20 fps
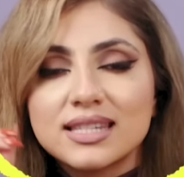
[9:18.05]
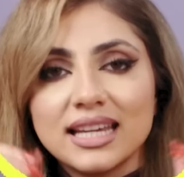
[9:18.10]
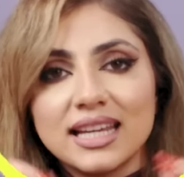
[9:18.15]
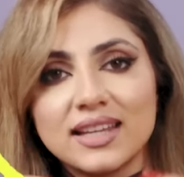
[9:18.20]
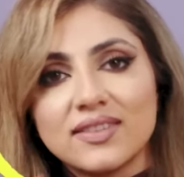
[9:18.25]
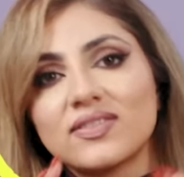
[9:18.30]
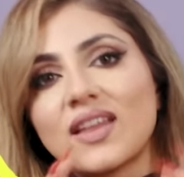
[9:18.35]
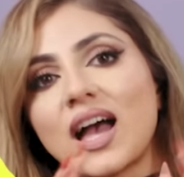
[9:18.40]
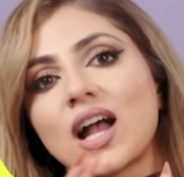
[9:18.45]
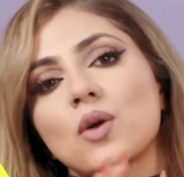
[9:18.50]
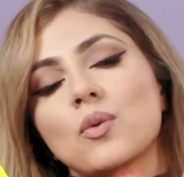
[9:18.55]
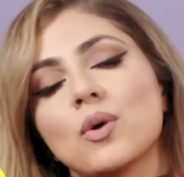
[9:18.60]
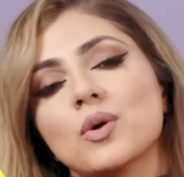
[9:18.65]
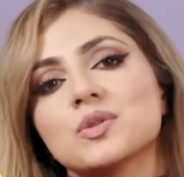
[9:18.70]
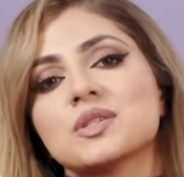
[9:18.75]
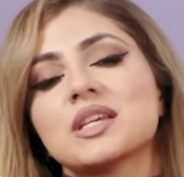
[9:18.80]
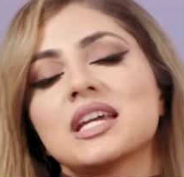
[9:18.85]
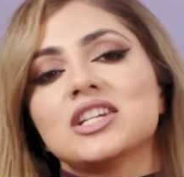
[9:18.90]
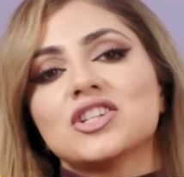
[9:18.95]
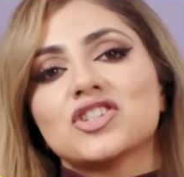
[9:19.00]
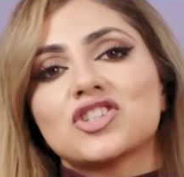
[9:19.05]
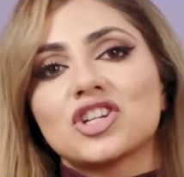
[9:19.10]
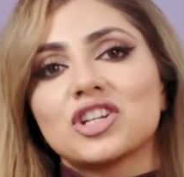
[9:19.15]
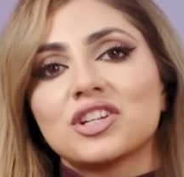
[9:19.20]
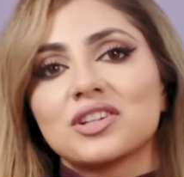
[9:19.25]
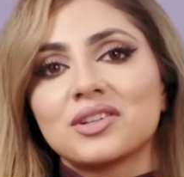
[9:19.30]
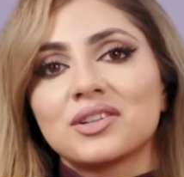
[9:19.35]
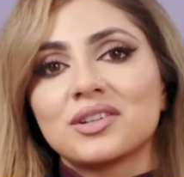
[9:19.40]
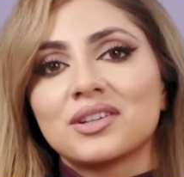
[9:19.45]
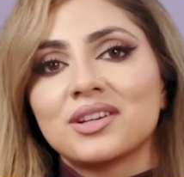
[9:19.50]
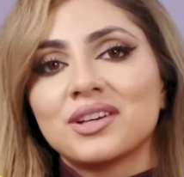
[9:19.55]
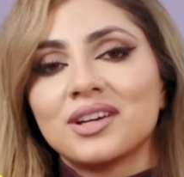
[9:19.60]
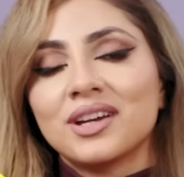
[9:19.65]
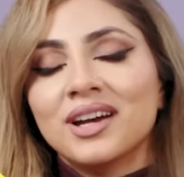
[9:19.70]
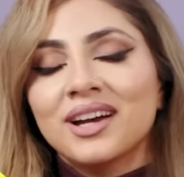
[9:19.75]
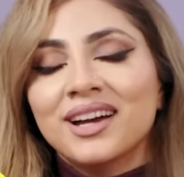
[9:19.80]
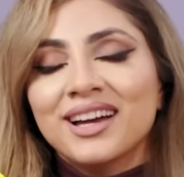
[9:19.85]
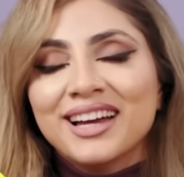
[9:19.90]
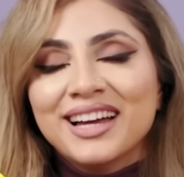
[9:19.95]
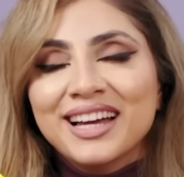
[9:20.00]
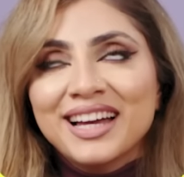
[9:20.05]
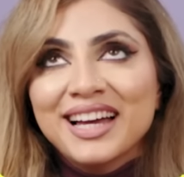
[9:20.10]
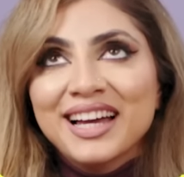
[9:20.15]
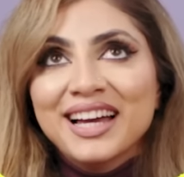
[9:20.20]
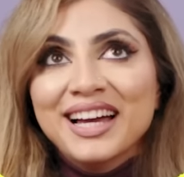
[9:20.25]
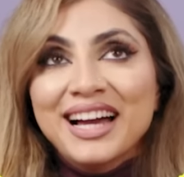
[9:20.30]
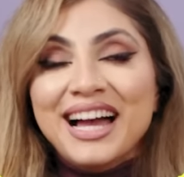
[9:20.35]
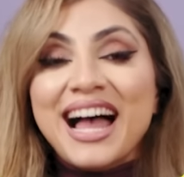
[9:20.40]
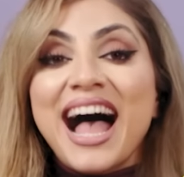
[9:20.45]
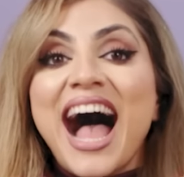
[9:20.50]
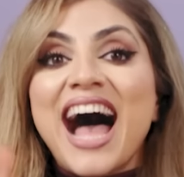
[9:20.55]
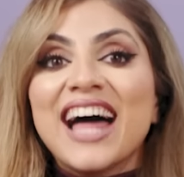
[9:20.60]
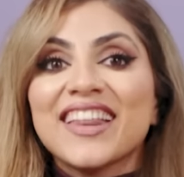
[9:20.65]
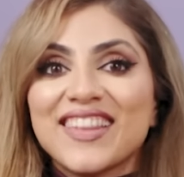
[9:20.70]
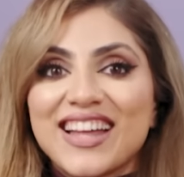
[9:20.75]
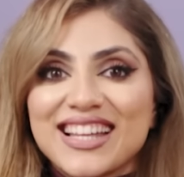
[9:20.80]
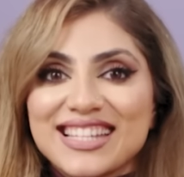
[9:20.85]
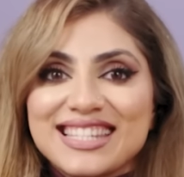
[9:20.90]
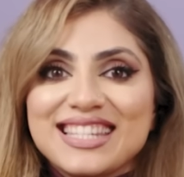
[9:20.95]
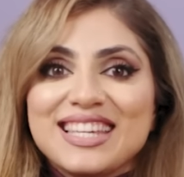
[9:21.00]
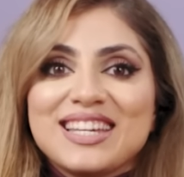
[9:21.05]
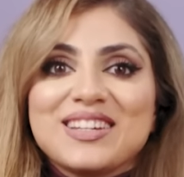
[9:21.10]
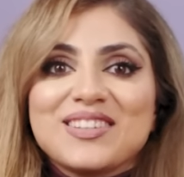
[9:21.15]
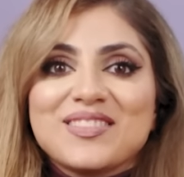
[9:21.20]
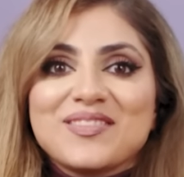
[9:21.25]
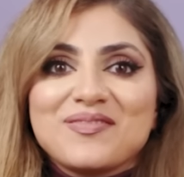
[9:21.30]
in that quotation. And that's it.